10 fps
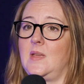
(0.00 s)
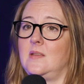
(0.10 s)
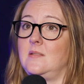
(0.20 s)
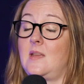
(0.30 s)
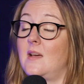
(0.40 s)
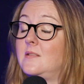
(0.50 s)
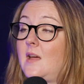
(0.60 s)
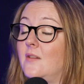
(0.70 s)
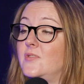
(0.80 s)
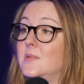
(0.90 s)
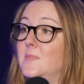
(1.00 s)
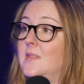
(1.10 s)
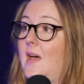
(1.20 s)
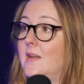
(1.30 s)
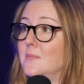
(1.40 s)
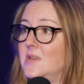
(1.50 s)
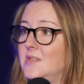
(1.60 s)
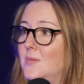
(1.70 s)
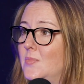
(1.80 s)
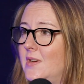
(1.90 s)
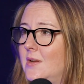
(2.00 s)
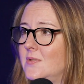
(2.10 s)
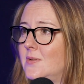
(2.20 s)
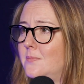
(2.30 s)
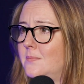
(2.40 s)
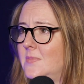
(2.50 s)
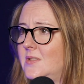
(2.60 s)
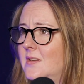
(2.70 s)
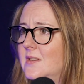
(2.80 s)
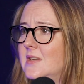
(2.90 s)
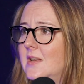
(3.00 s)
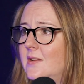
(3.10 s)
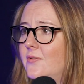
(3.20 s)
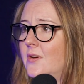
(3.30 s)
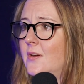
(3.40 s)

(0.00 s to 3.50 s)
being yelled at for something that hadn't been done when I was on maternity leave.